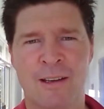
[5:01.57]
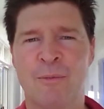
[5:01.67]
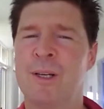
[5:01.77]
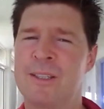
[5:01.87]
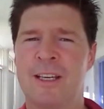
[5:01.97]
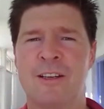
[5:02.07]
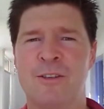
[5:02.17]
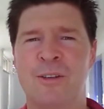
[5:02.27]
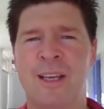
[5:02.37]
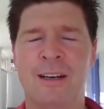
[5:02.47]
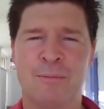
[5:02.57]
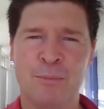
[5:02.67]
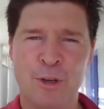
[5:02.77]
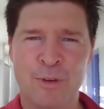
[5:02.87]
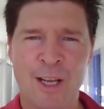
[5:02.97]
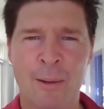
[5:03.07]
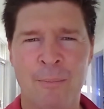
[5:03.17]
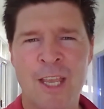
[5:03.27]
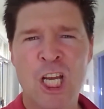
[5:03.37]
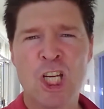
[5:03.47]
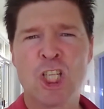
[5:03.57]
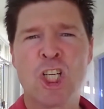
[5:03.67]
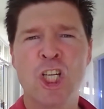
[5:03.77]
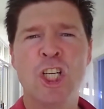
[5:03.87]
Once they can do that, move it up. Sh,